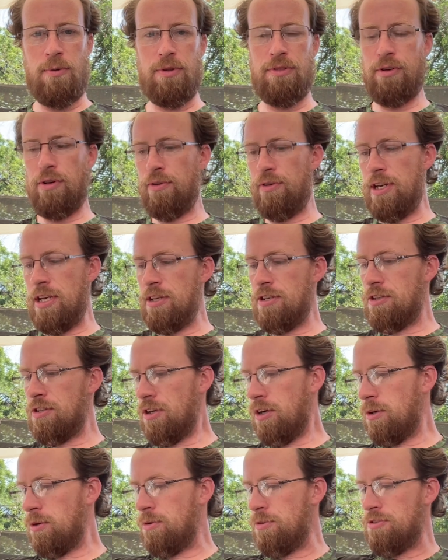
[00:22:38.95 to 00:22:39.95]
with green
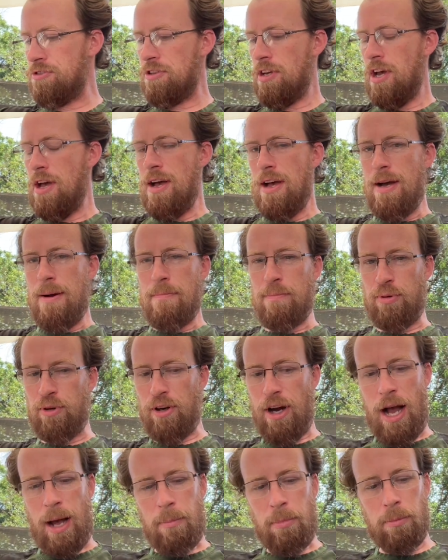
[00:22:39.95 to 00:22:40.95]
tones?
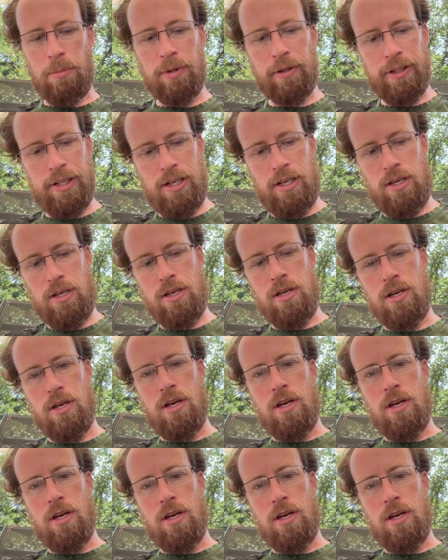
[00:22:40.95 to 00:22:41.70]
Probably.